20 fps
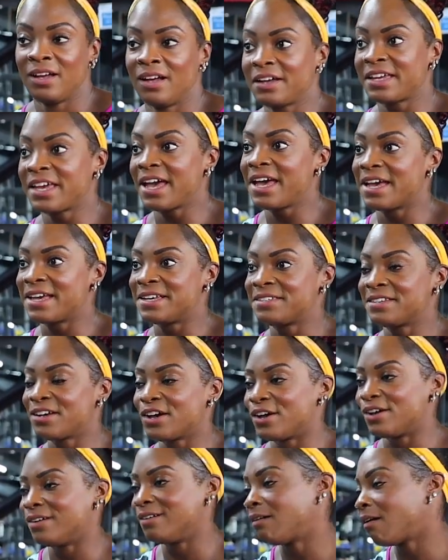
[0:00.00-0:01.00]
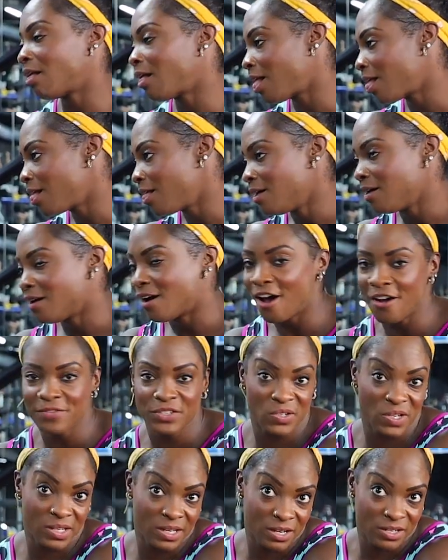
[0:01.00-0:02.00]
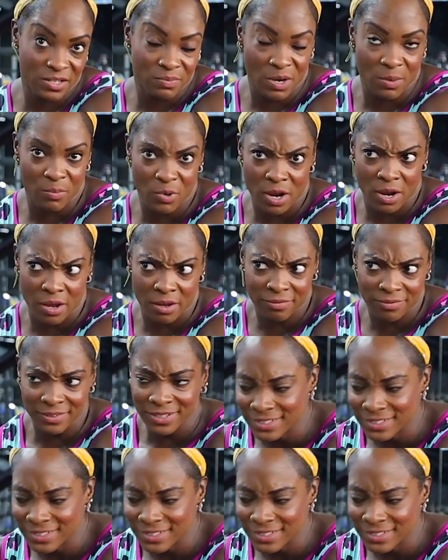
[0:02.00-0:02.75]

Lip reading: Okay, so after I catch my breath,